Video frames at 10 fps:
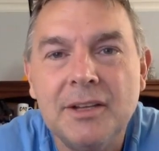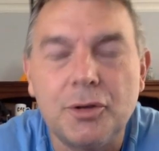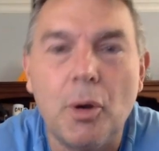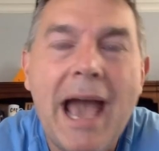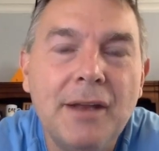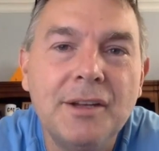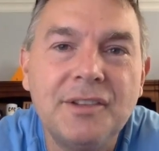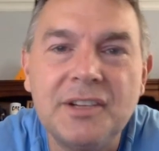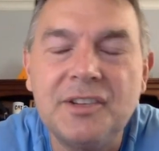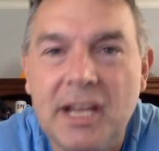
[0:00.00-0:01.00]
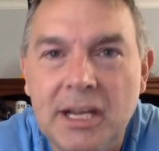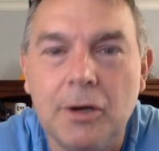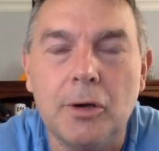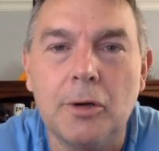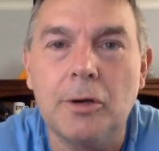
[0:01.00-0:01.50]
so, how does a
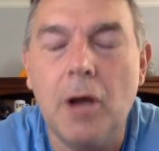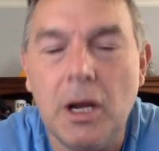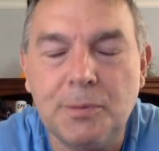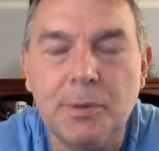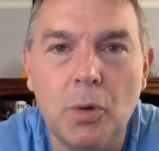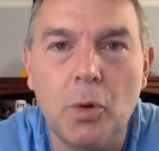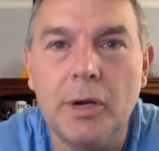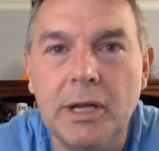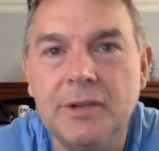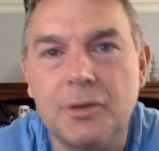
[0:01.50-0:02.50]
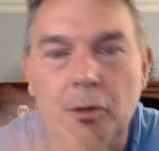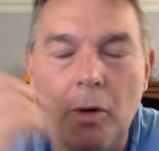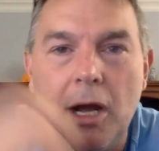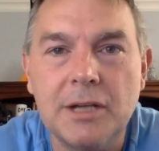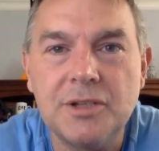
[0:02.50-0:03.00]
tinkerer, an entrepreneur in his
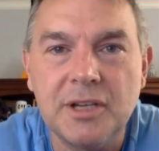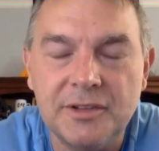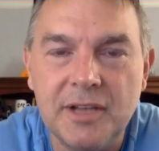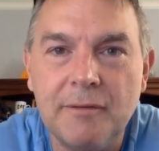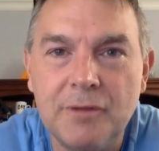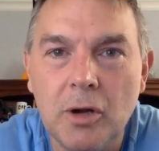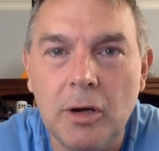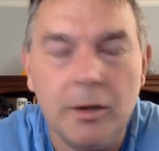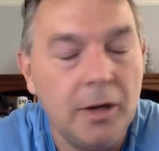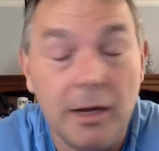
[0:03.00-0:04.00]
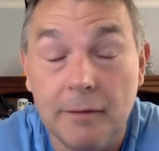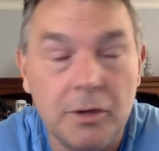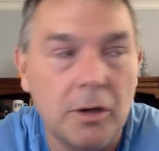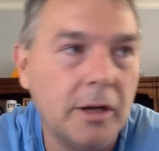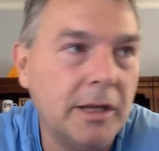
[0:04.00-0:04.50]
garage, as FDR, not
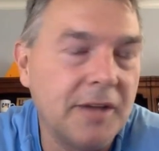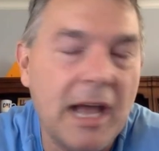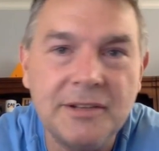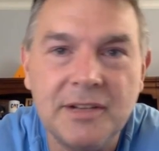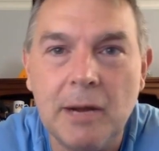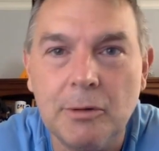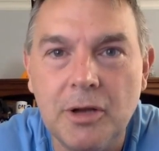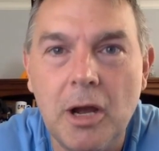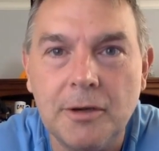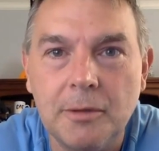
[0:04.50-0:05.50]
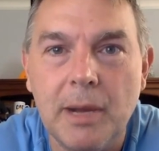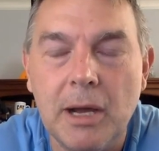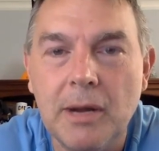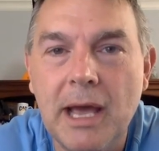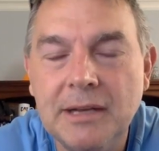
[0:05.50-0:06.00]
FDR, as Eisenhower talked
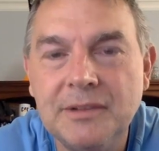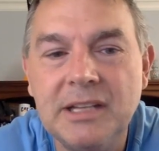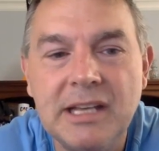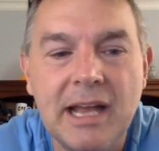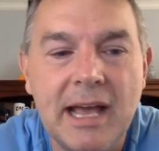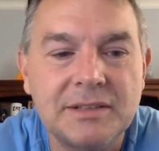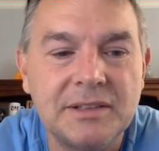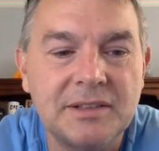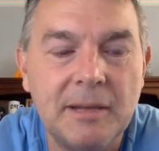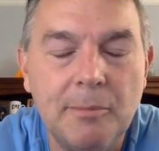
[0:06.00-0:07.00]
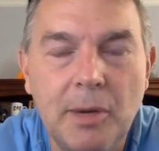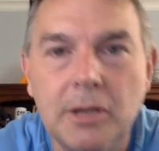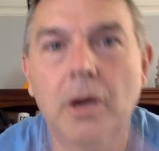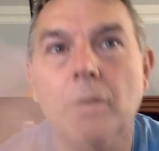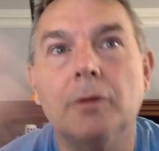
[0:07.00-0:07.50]
about, how does he get access to that
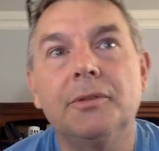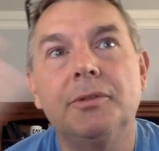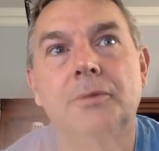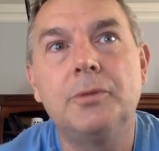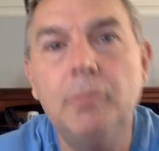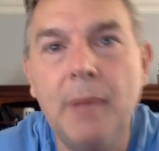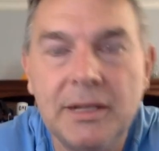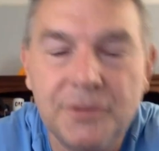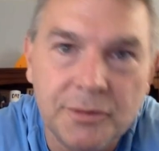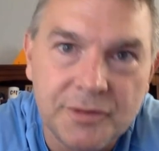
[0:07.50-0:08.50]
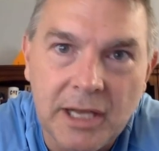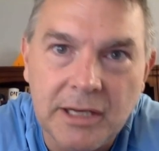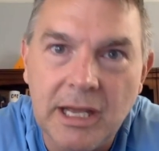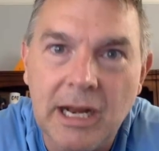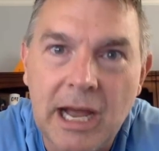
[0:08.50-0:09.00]
money? Oh, it's too bad, so sad.
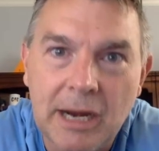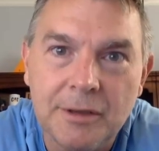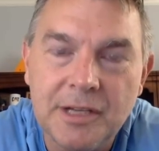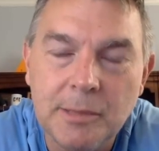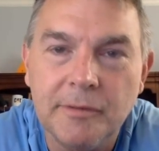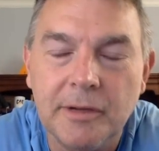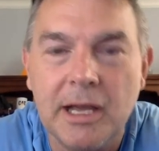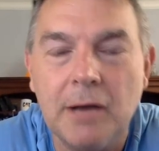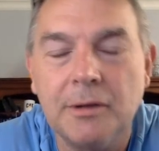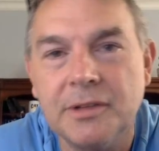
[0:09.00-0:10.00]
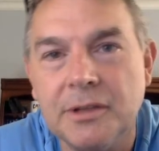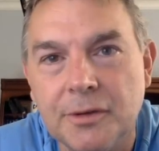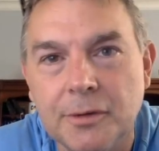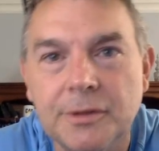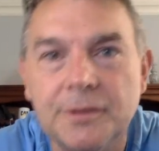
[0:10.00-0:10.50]
You got to hire a team of accountants and
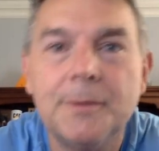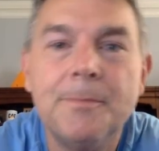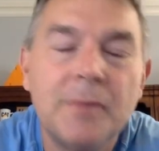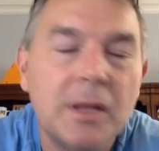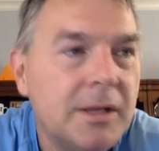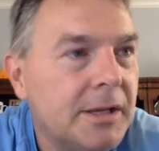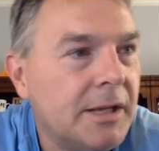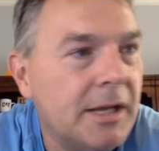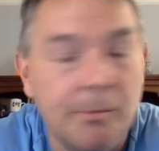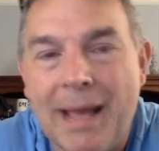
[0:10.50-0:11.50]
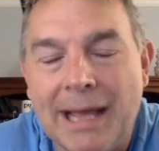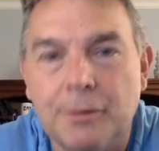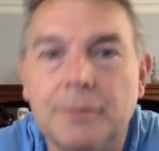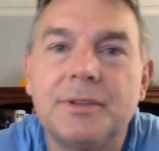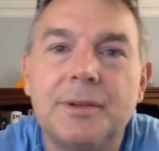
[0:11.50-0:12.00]
attorneys and
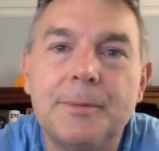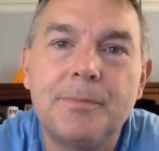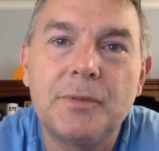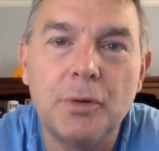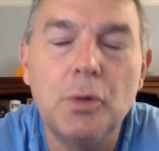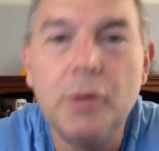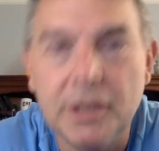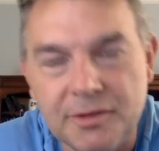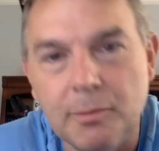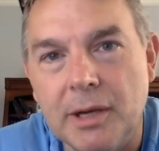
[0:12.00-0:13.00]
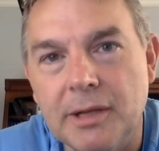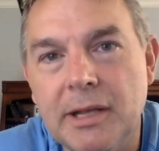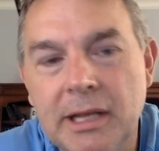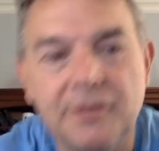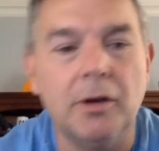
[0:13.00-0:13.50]
bankers. So, who gets the money?
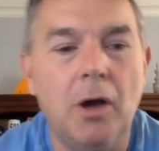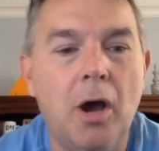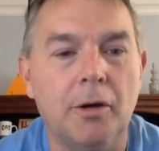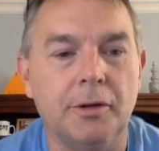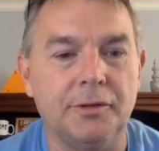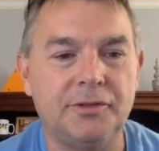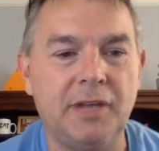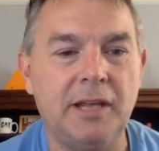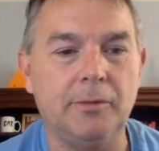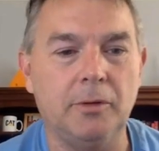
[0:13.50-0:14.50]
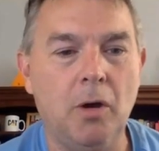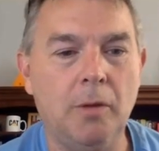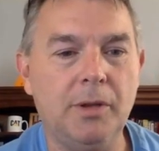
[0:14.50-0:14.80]
Intel. Oh, it's the same, lo and